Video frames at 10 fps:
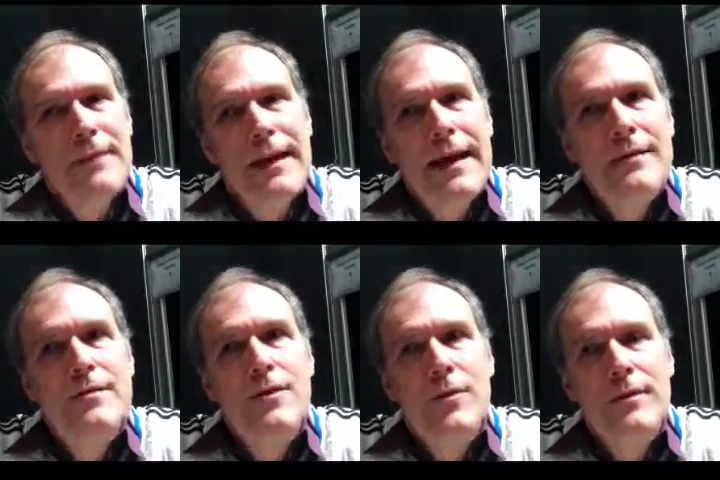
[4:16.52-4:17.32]
It has to
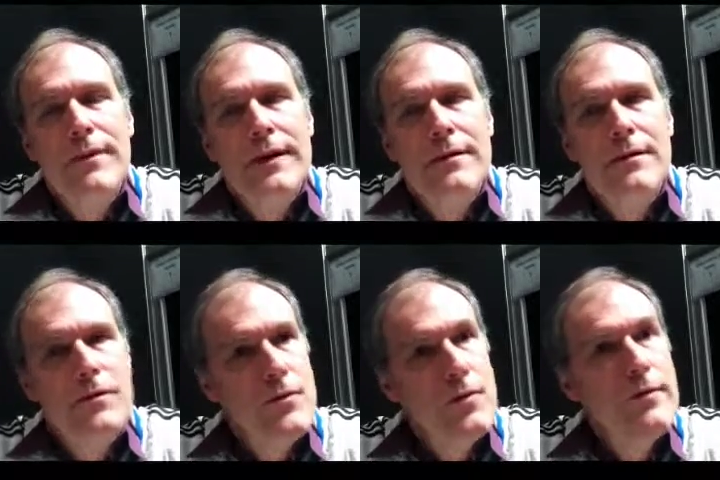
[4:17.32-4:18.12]
do with the fact that the
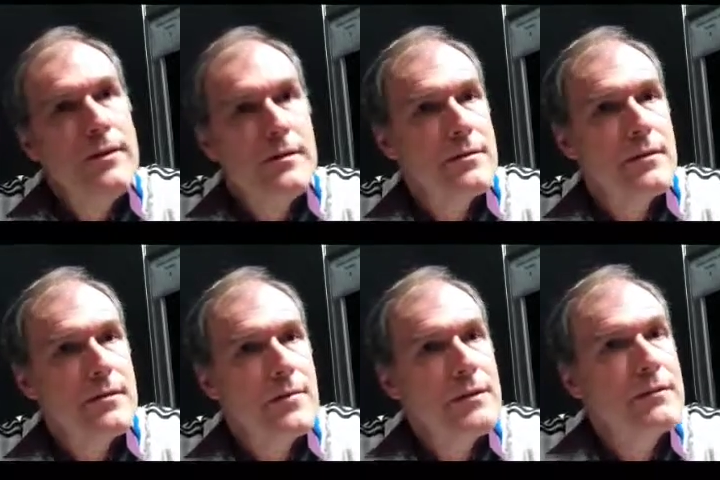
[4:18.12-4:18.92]
user interface is
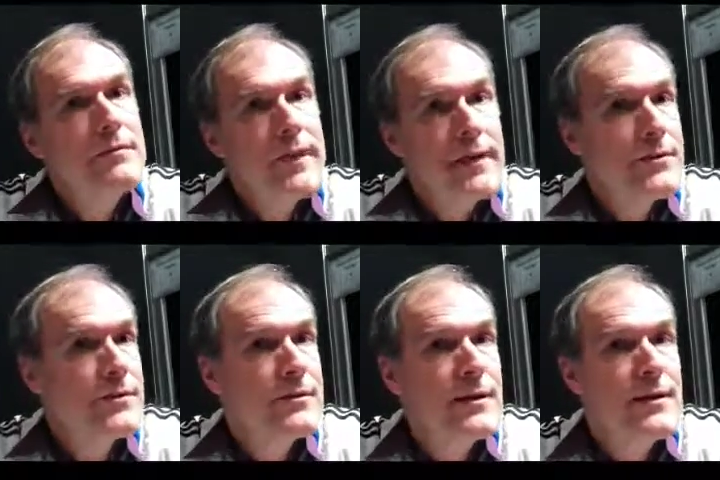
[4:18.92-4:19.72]
built in Flash,
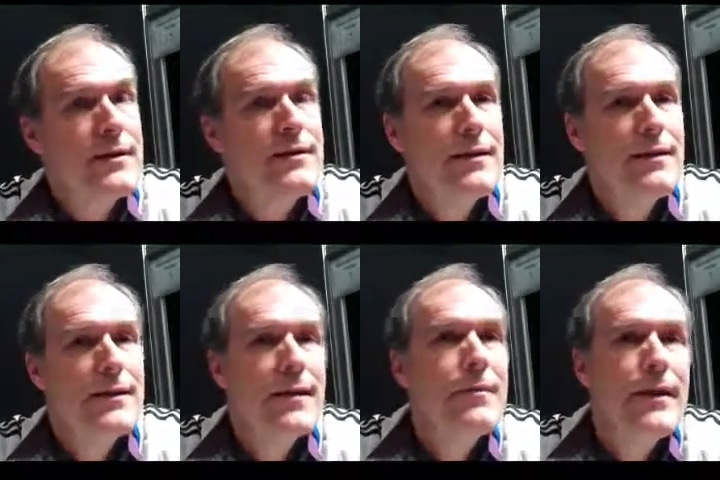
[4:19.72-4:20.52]
and
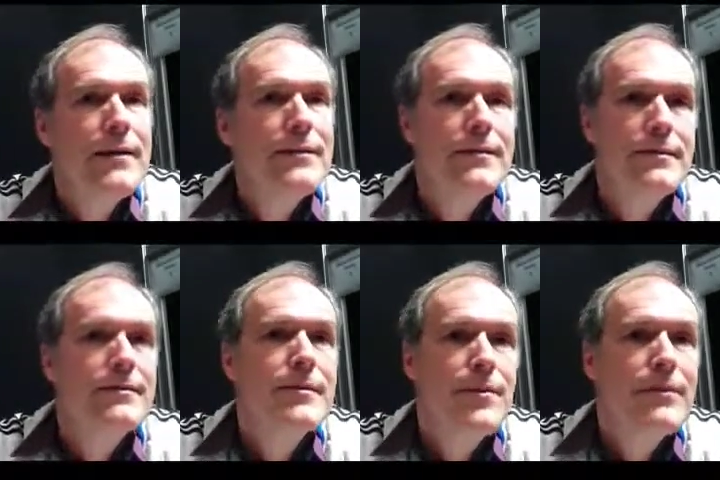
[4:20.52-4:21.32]
iPad doesn't
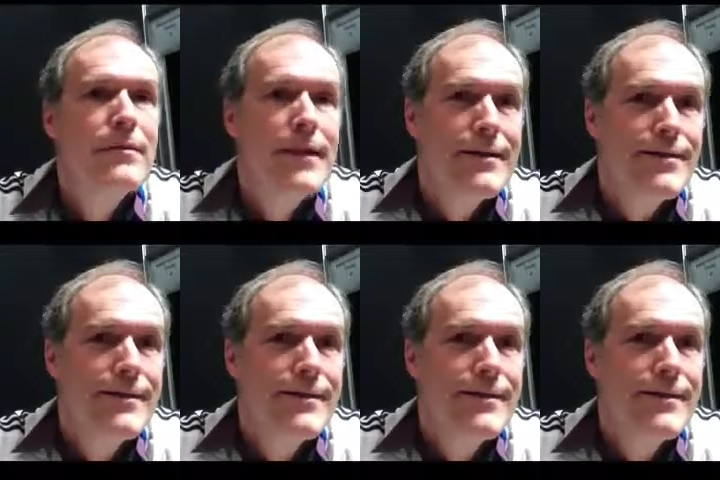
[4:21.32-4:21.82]
support Flash.